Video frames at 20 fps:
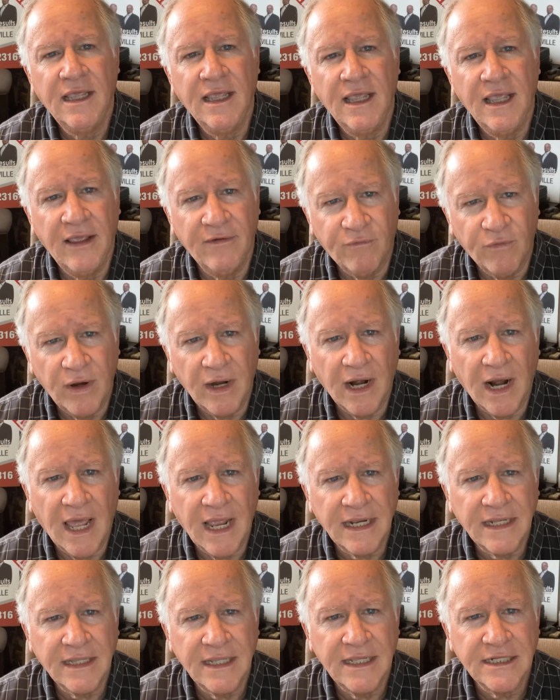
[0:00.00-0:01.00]
If we
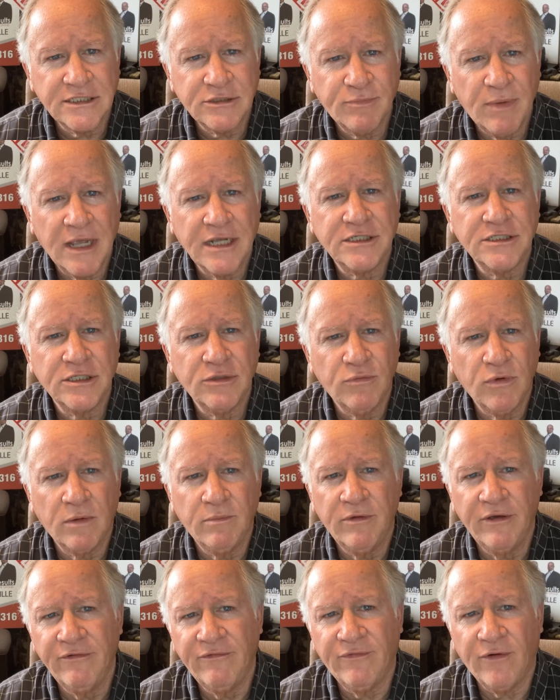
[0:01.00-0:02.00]
like the inspection, we'll
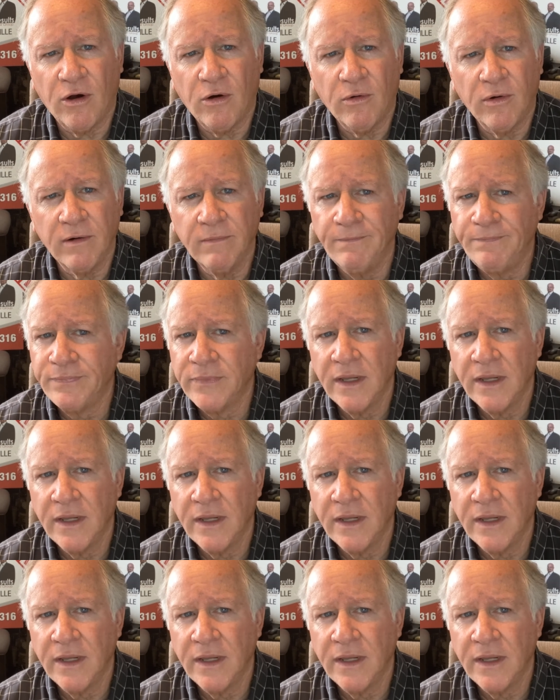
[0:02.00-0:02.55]
move forward.